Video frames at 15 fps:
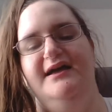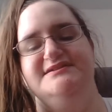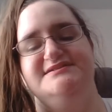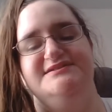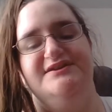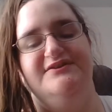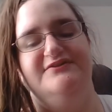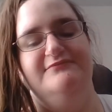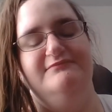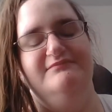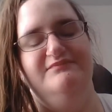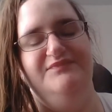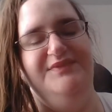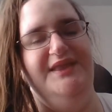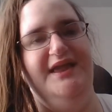So
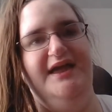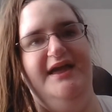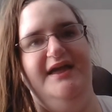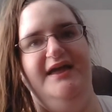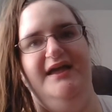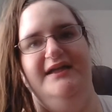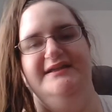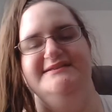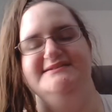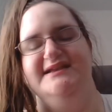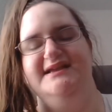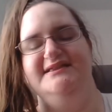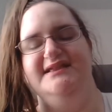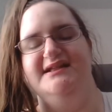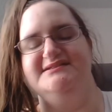it's
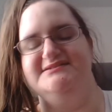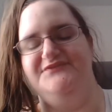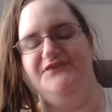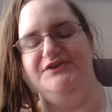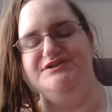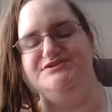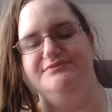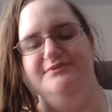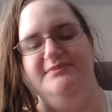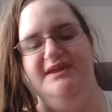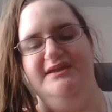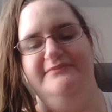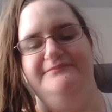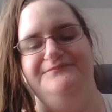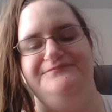not like that's the first for
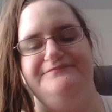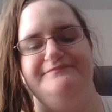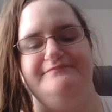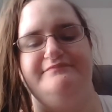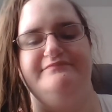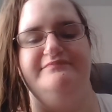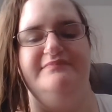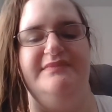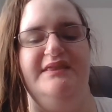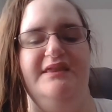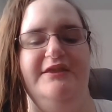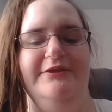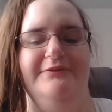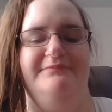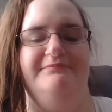me.
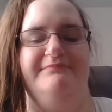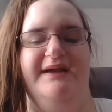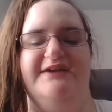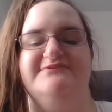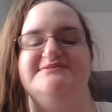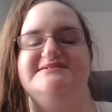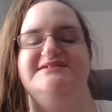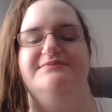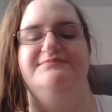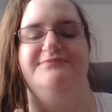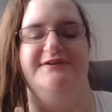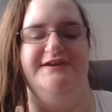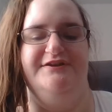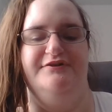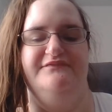I was still
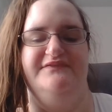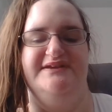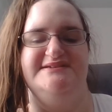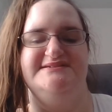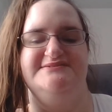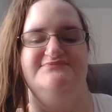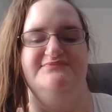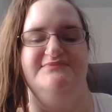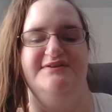pretty nervous,